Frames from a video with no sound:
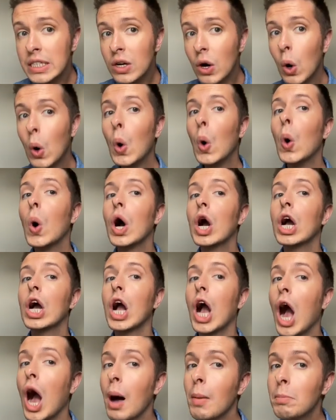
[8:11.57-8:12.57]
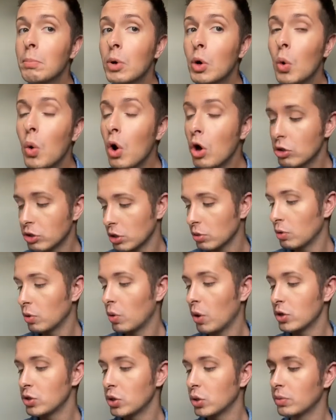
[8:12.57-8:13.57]
or Kumquat. I'm not
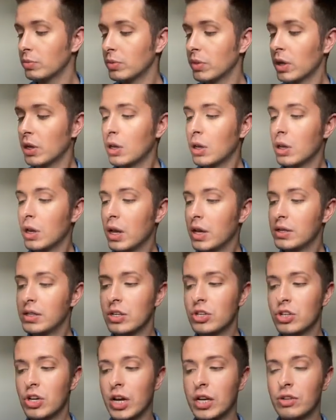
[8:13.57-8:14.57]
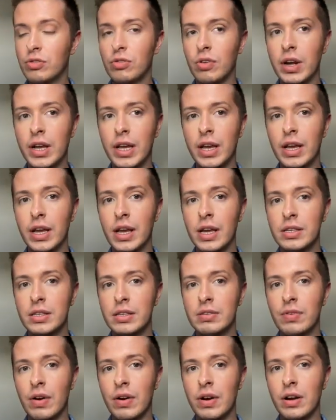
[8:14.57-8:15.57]
quite sure. It's this shade right here. It's
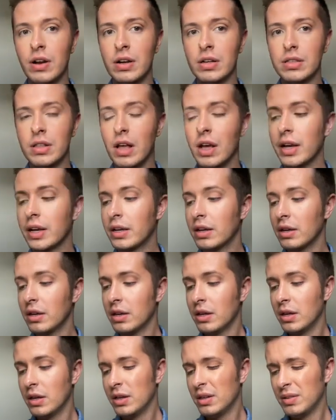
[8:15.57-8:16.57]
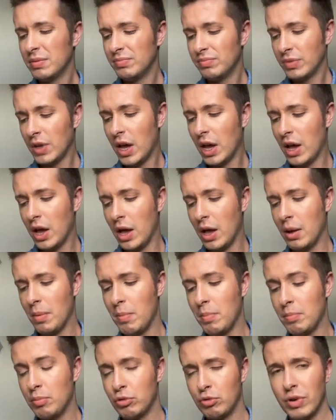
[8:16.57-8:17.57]
this very nice like
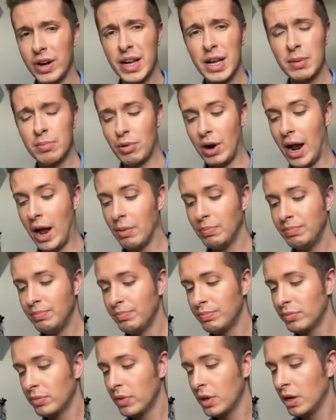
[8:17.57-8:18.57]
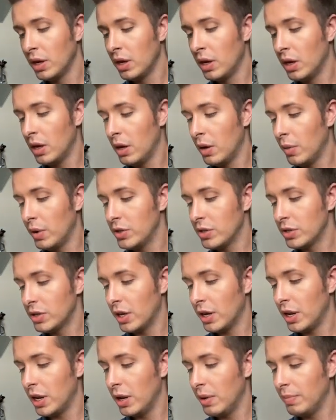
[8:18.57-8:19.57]
brick brown. We're just
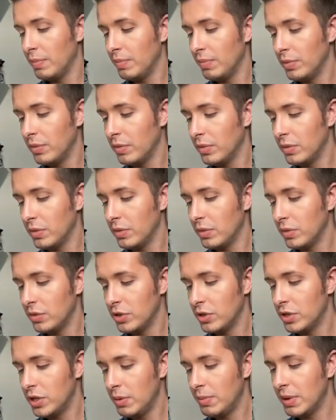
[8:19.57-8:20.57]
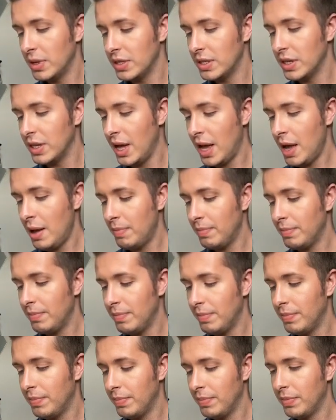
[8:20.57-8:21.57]
gonna just dip into that,
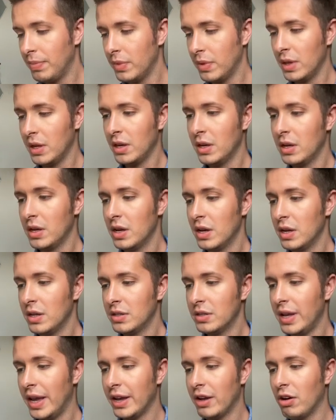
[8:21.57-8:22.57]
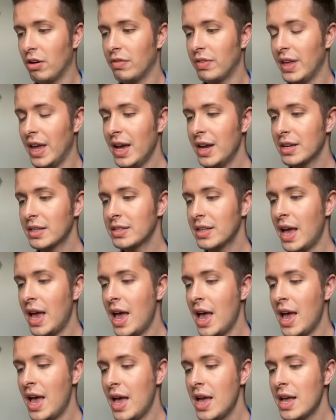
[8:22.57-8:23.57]
take off the
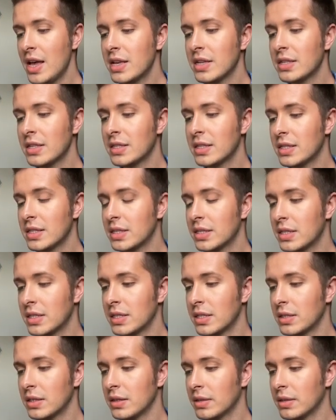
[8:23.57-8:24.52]
excess,